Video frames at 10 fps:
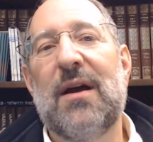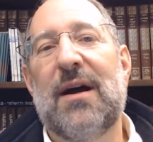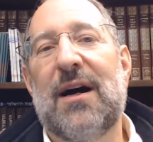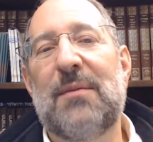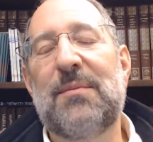
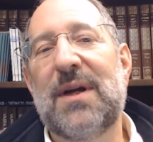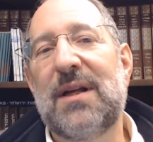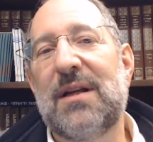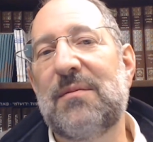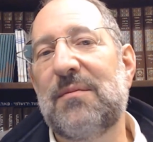
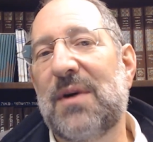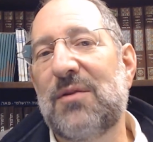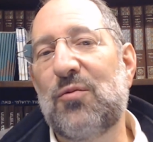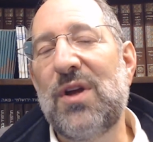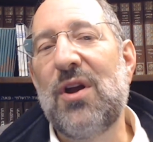But
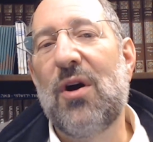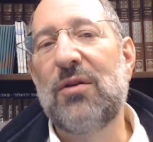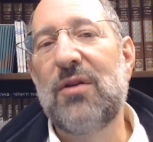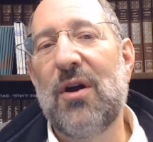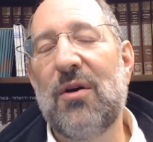we all
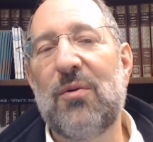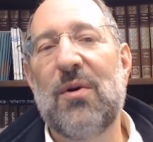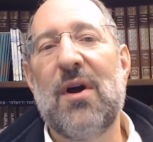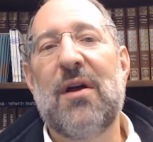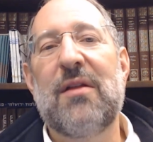know
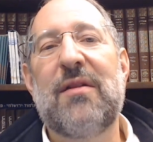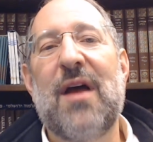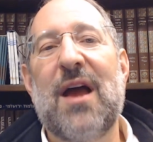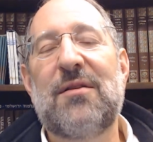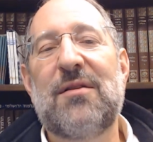
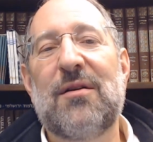that